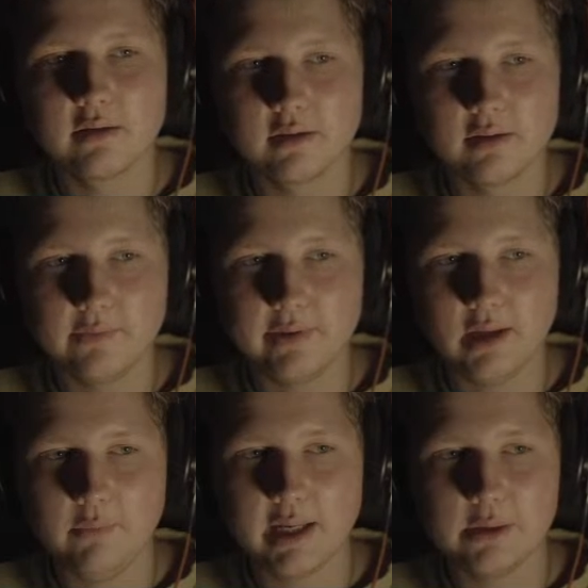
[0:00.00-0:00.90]
we
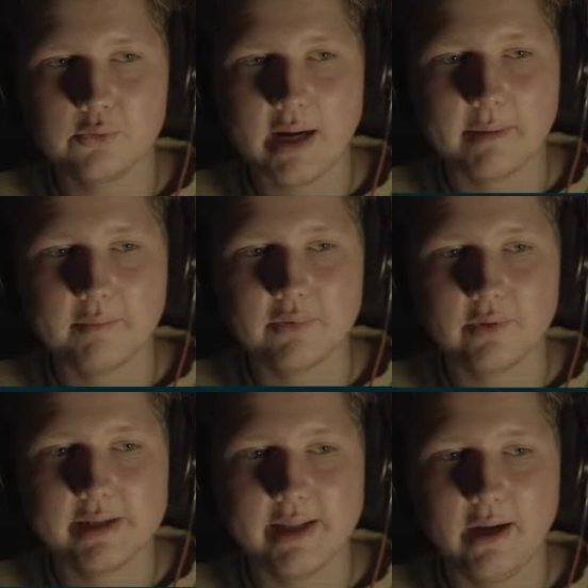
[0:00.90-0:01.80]
can wrap right
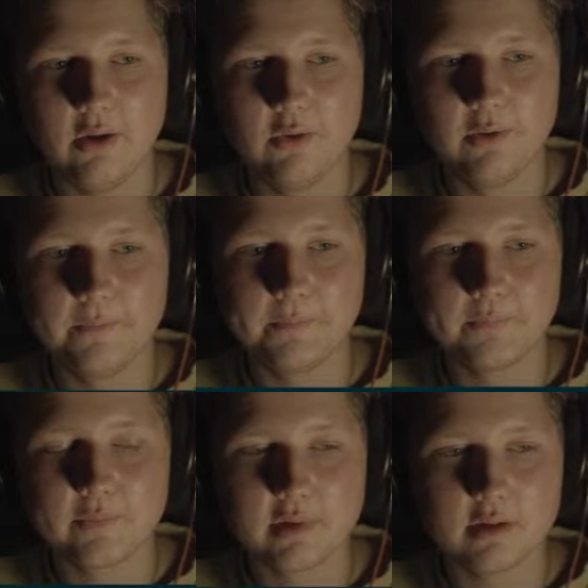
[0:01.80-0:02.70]
now
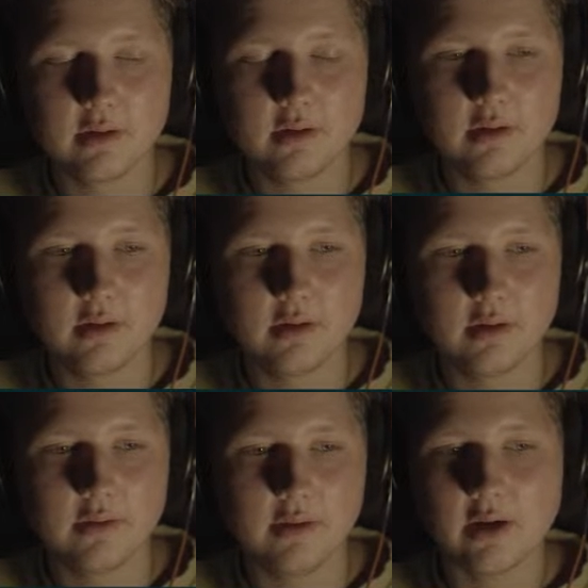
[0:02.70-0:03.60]

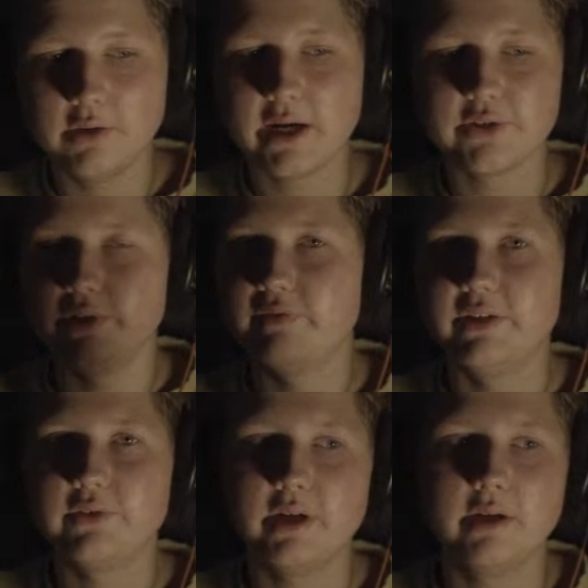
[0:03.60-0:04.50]
the connector
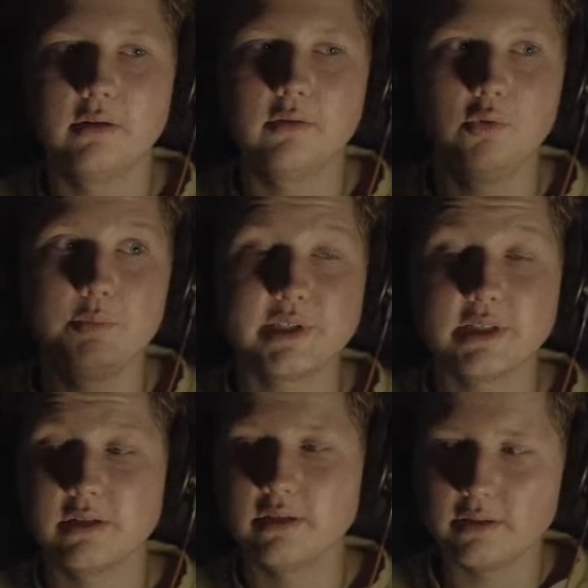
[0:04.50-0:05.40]
inventory. Oops.
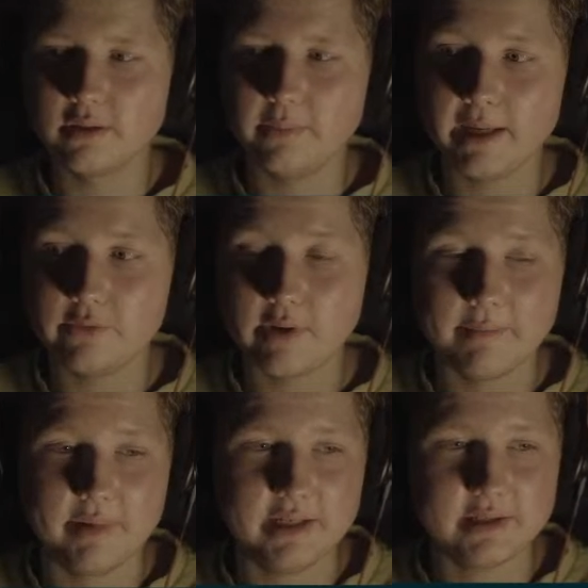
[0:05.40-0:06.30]
We can wrap
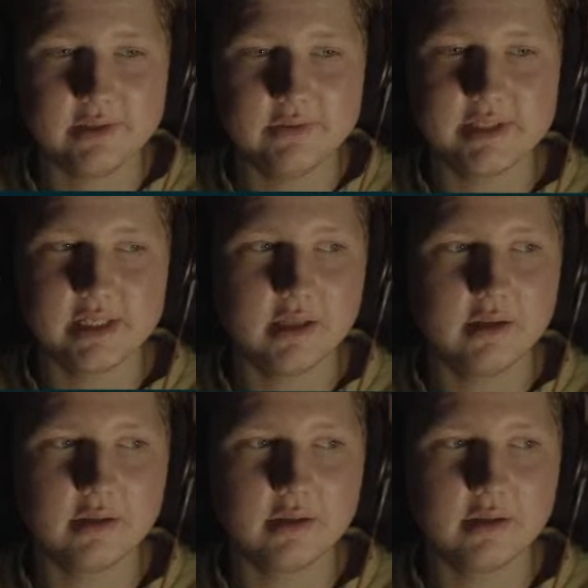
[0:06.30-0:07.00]
it using,